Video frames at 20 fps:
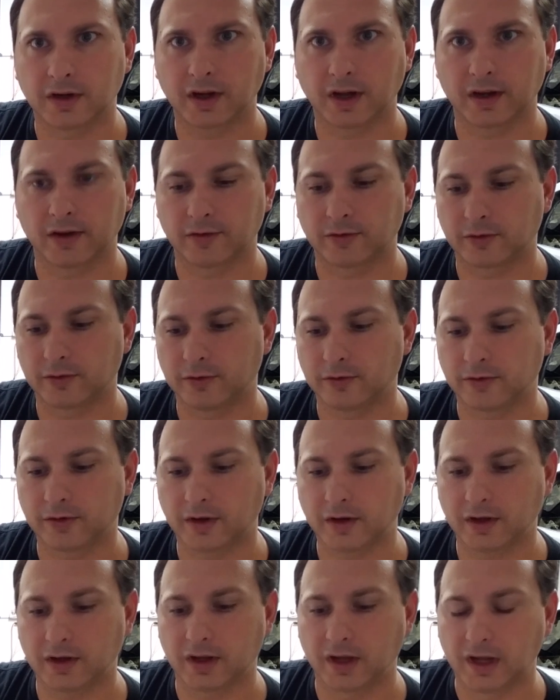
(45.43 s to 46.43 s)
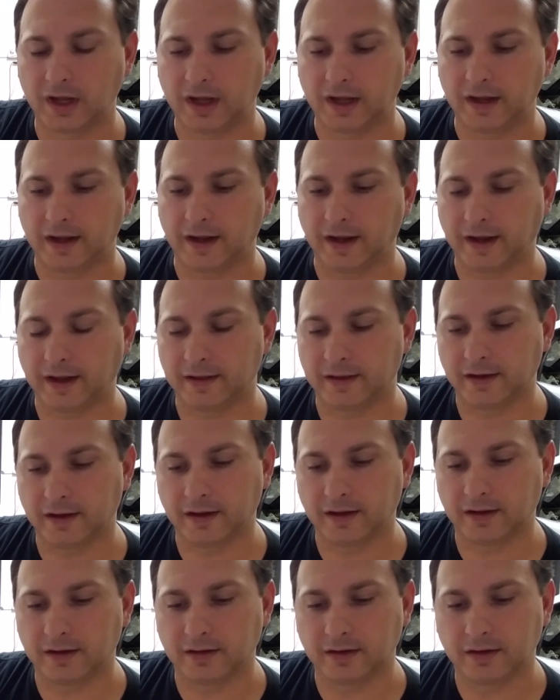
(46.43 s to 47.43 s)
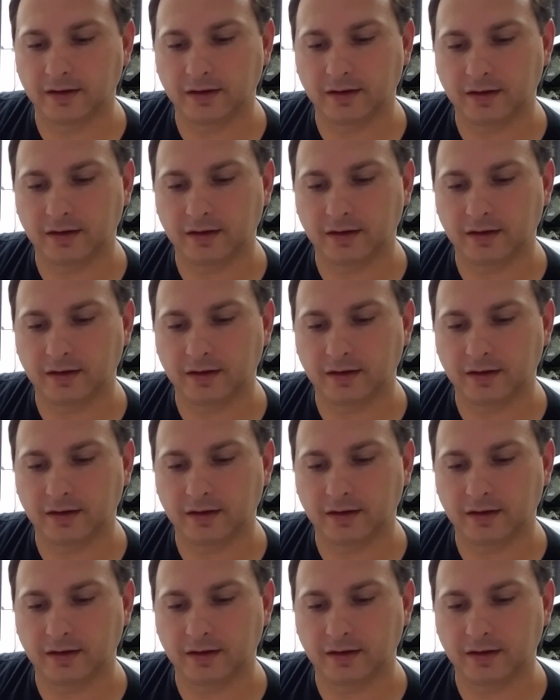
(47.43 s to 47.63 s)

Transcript: kind of screws on it. And then